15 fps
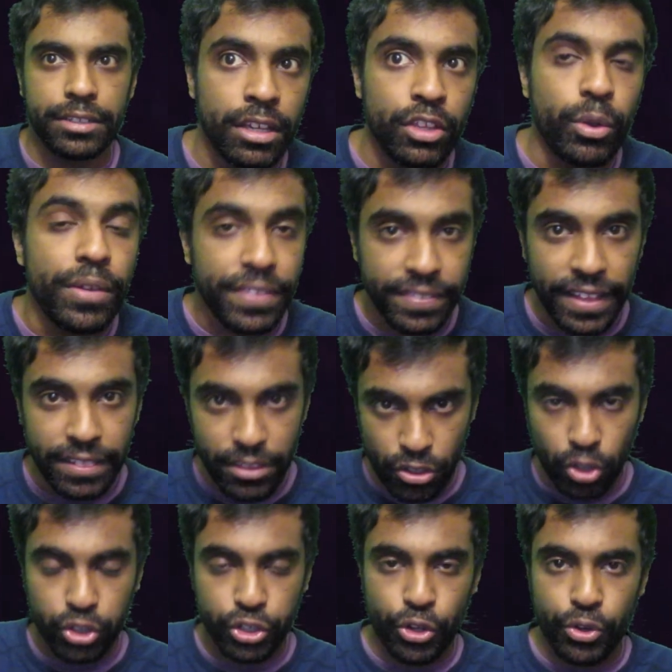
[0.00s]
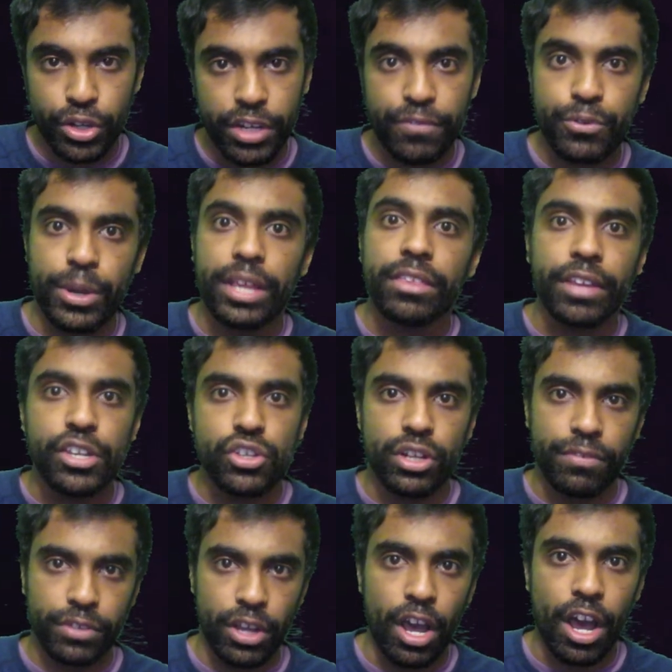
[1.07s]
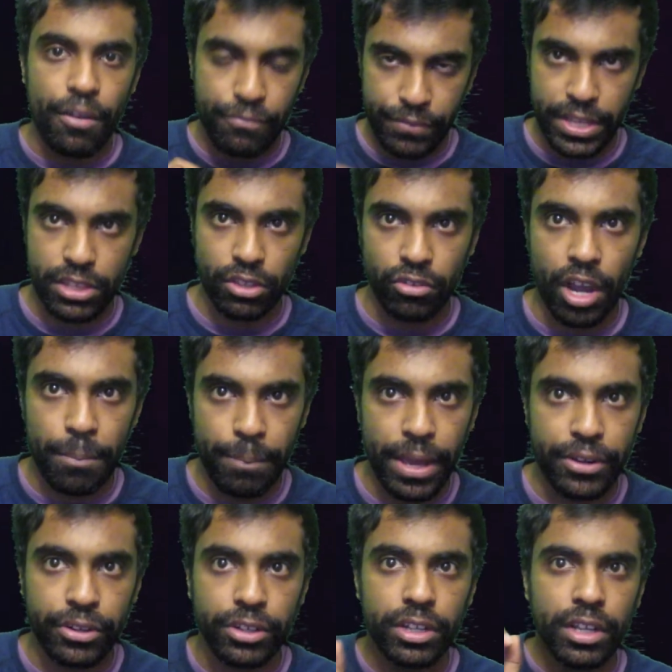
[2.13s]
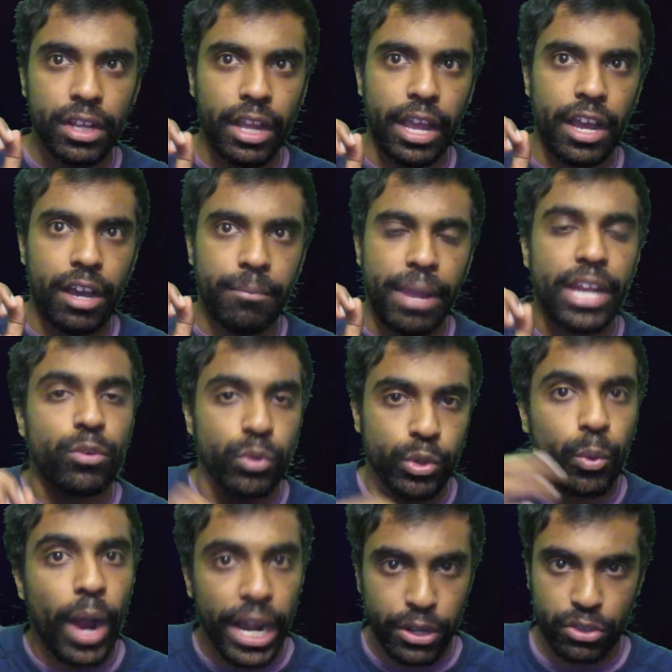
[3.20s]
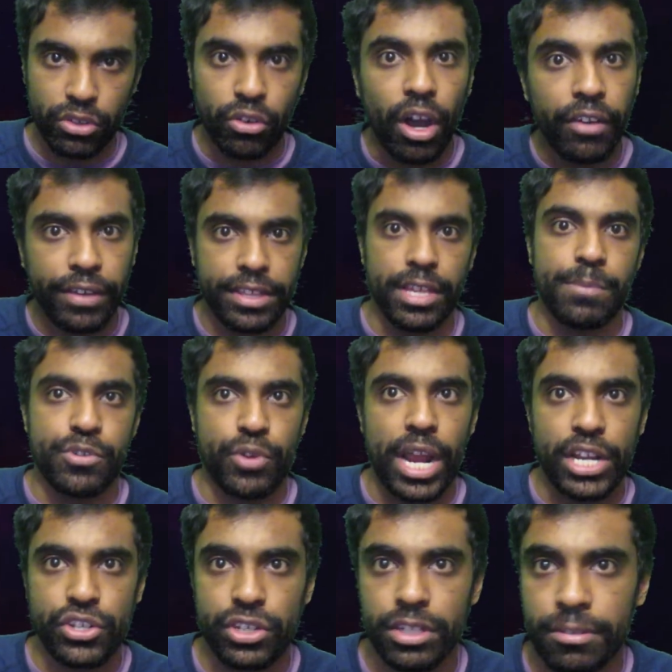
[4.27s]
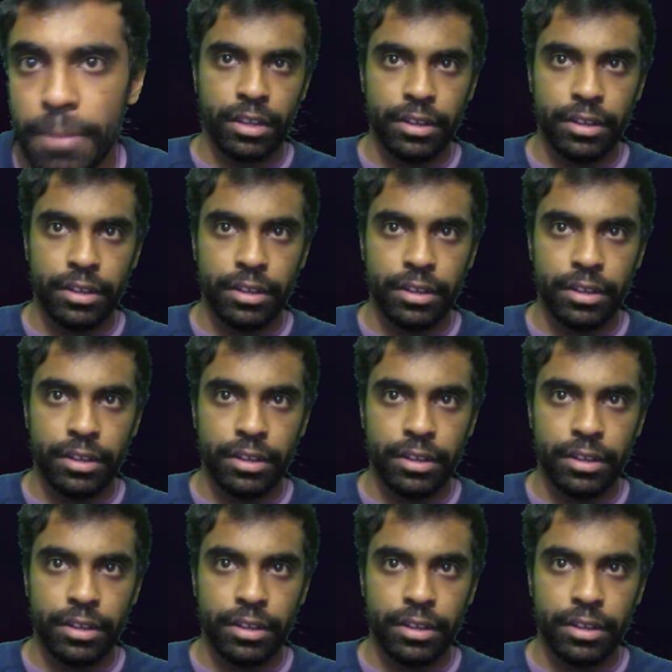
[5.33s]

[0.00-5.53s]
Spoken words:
So I think that this alternative translation of Ka fits a lot better and requires a lot less abstraction.